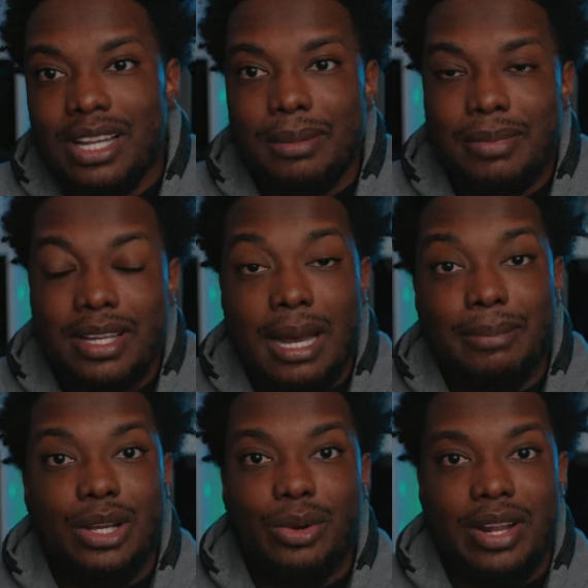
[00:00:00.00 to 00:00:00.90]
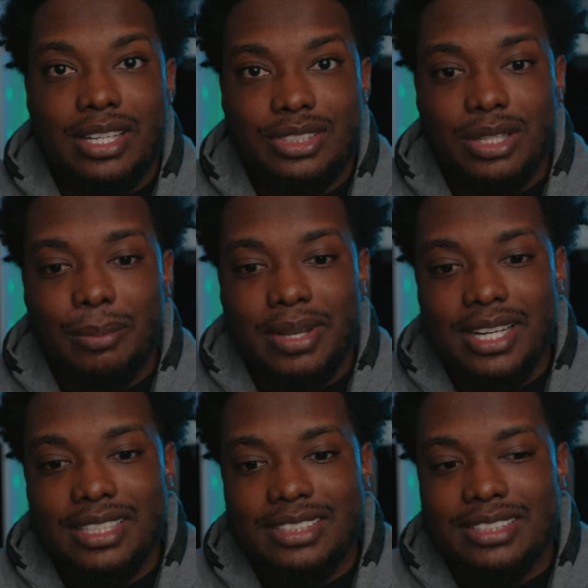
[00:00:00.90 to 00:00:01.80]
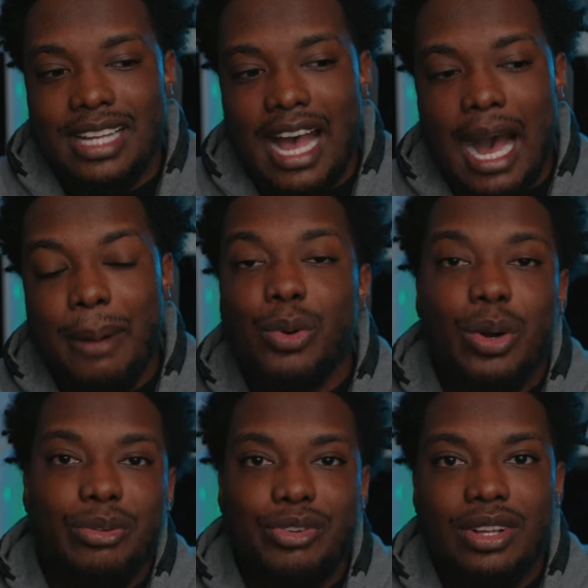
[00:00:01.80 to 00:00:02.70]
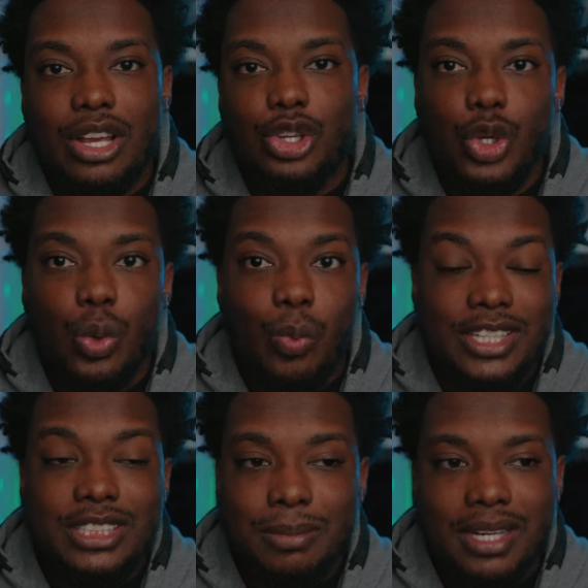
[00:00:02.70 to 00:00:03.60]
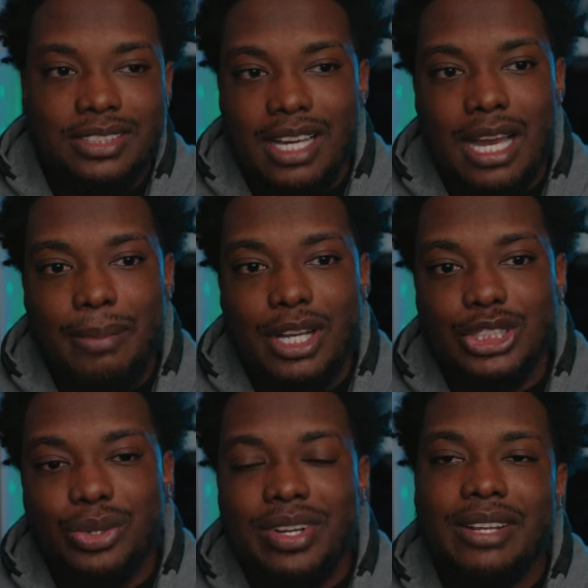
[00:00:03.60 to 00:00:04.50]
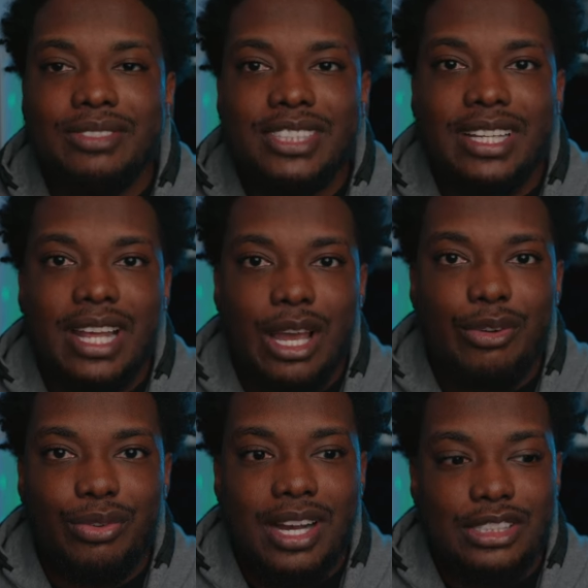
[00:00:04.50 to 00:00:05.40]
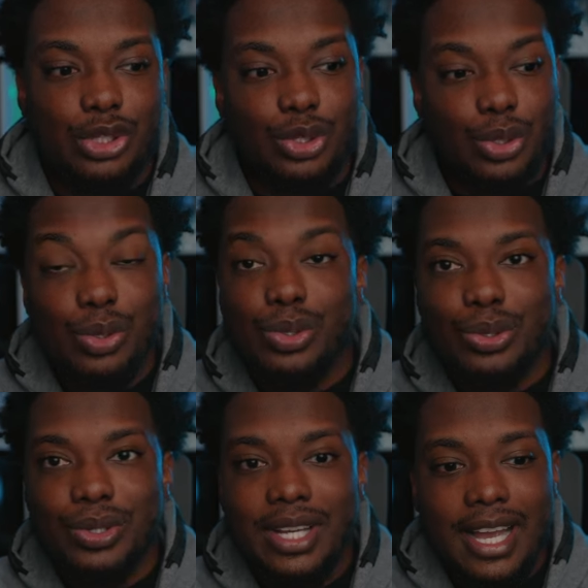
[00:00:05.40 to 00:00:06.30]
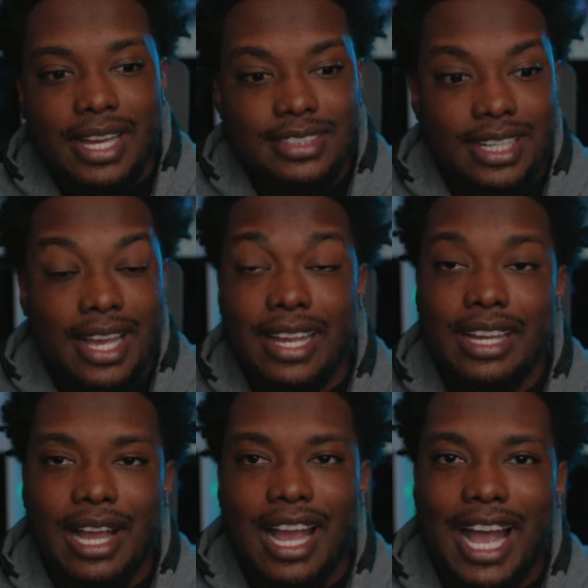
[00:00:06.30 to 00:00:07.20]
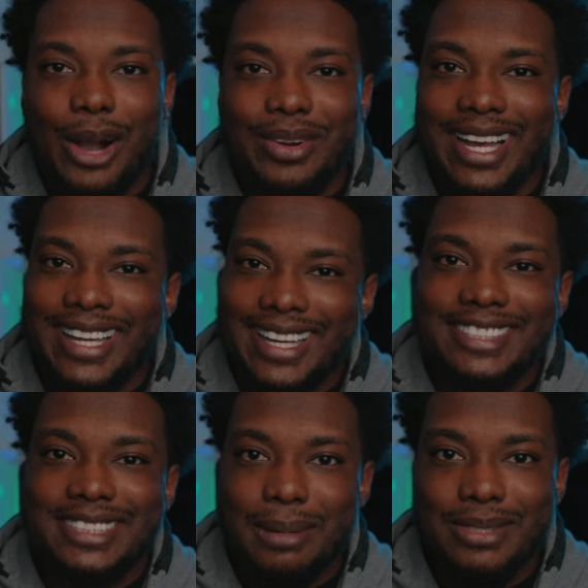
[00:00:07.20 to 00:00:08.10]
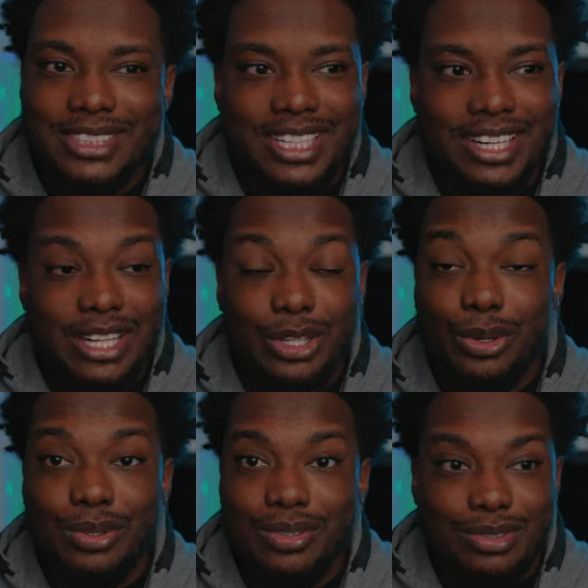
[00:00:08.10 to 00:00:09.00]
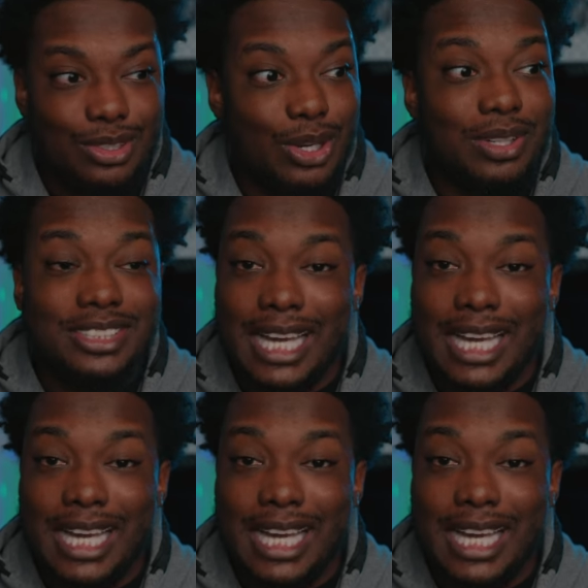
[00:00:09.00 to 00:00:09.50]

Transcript: like me, I'm not going to answer it because I'm going to feel like you're wasting my time because you didn't even take the effort out to Google and say, hey, how can I get into cybersecurity? You, you go and